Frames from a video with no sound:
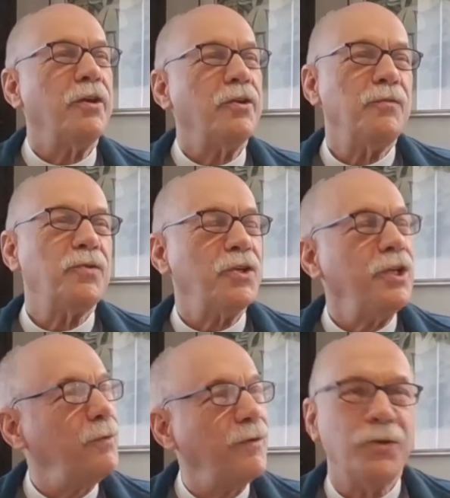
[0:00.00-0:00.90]
As you've
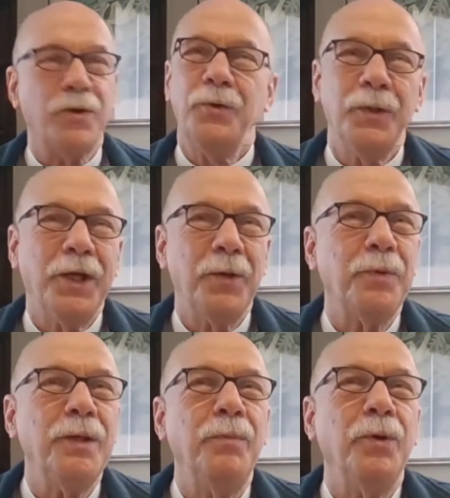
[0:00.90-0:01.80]
seen, we talked to a lot of
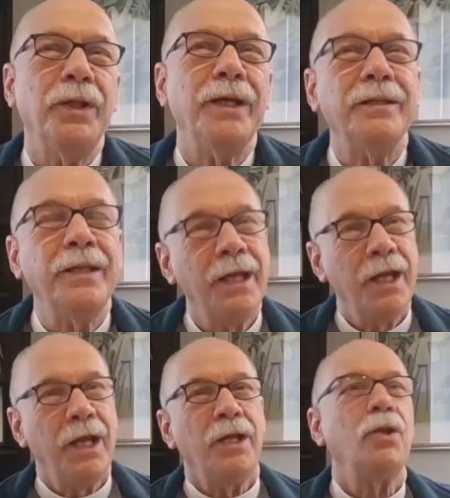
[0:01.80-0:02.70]
people, and
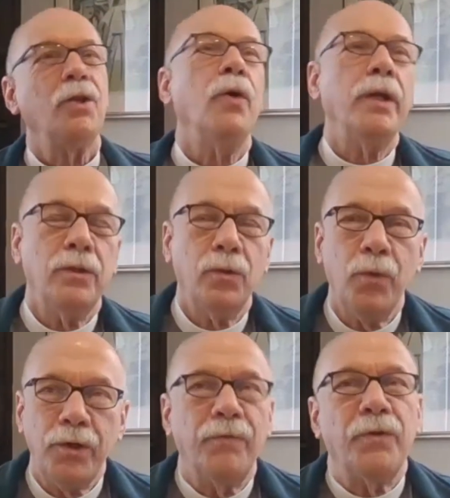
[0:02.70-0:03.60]
you know, and the
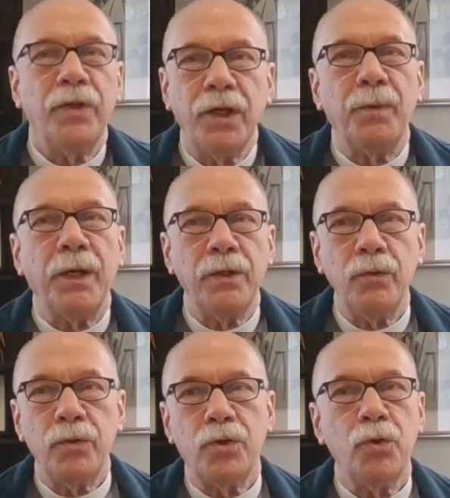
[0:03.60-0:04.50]
wonderful thing about
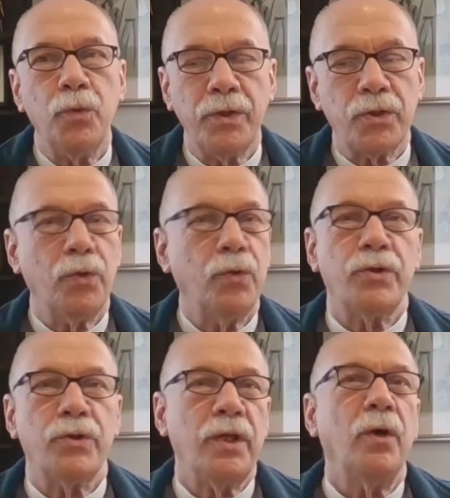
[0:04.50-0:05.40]
YouTube is, of
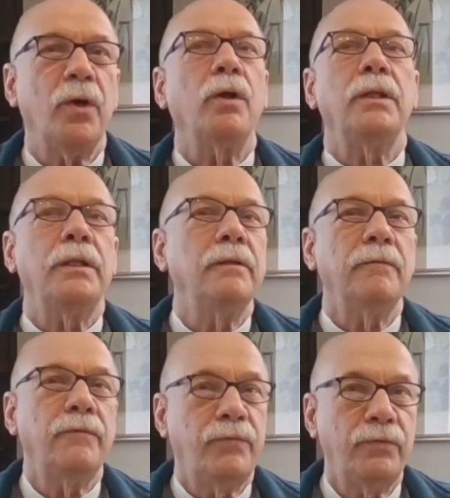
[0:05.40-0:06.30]
course, they all live